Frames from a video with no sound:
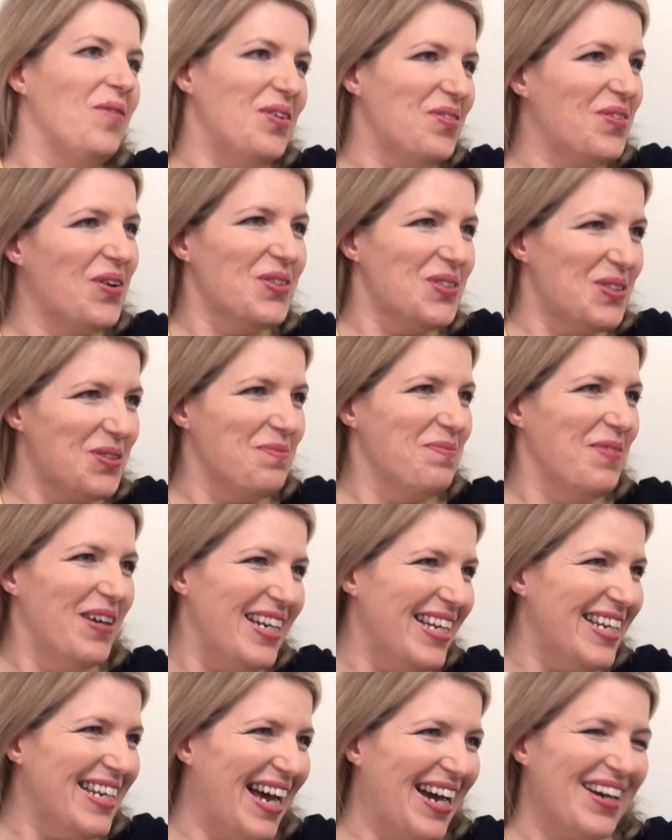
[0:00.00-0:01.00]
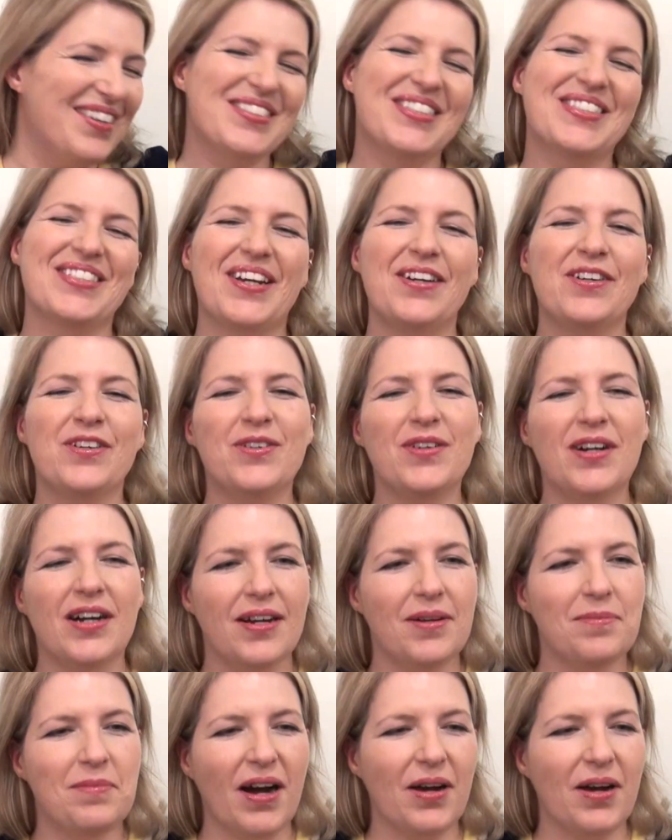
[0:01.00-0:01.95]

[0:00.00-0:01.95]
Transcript: We've got some money now. So um,